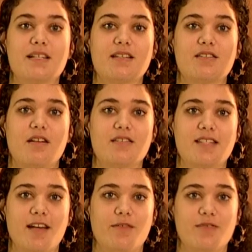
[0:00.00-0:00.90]
tickets are on
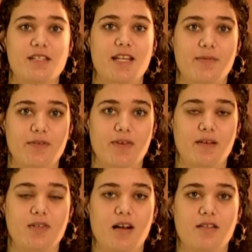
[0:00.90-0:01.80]
sale for
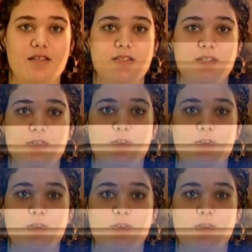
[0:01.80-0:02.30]
$75 until